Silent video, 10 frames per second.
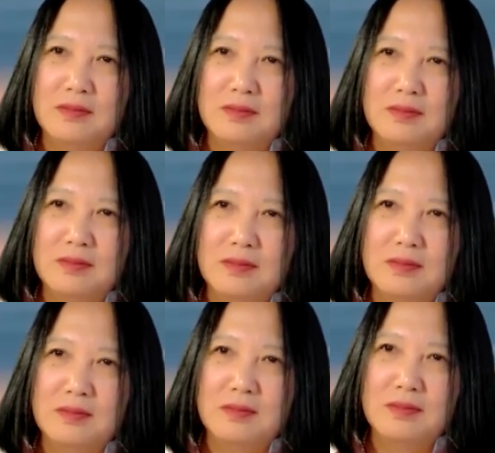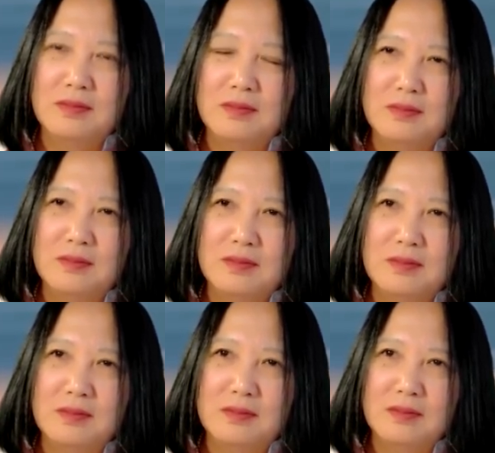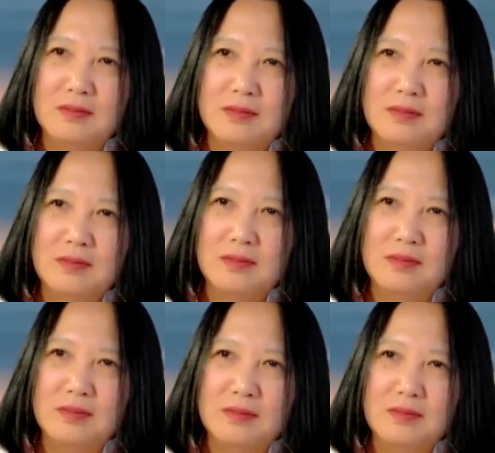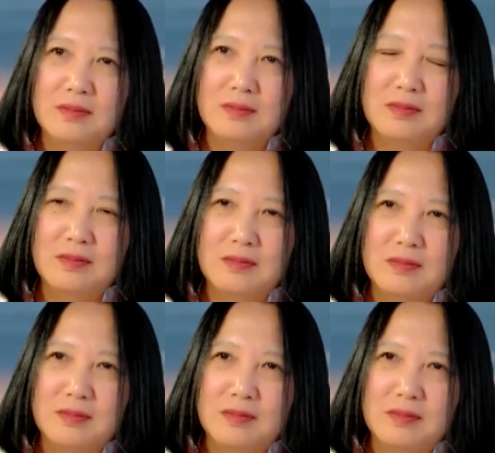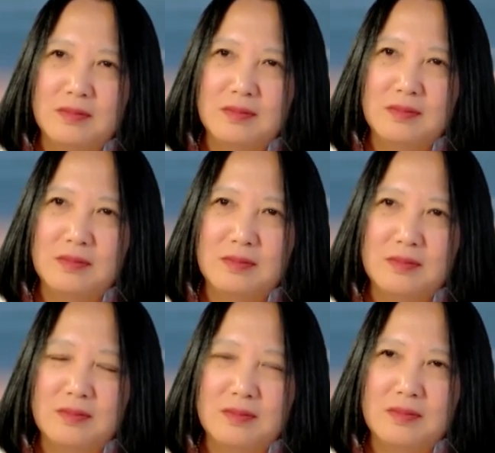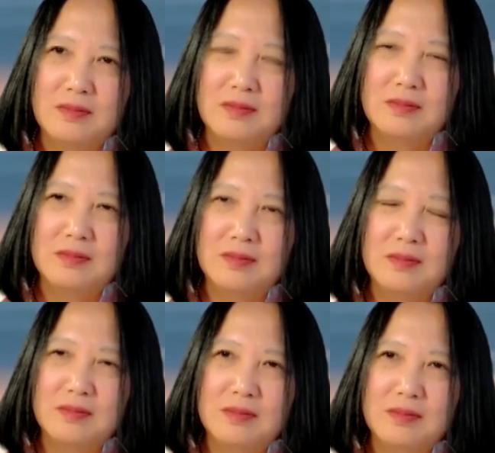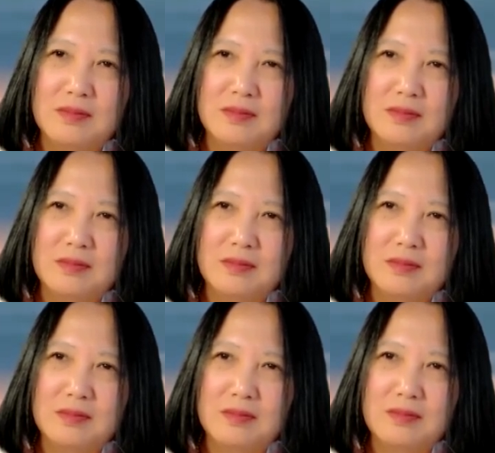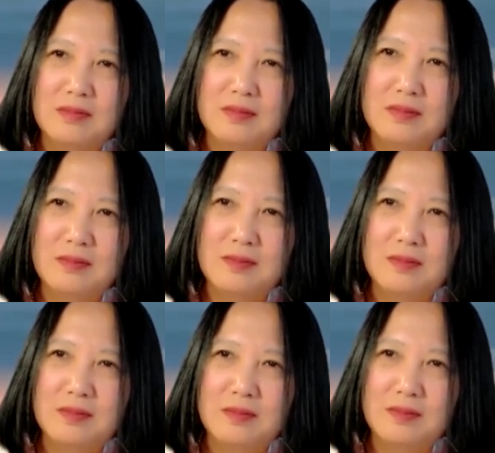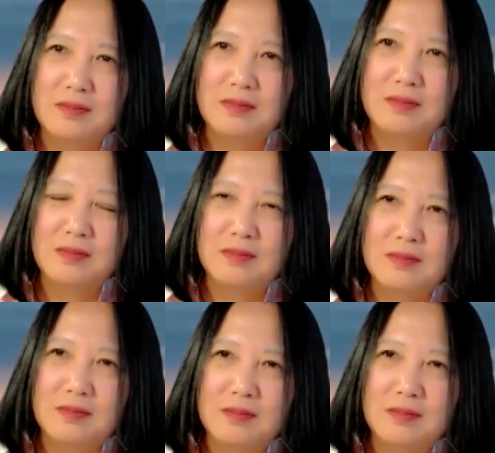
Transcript: The person shown says nothing.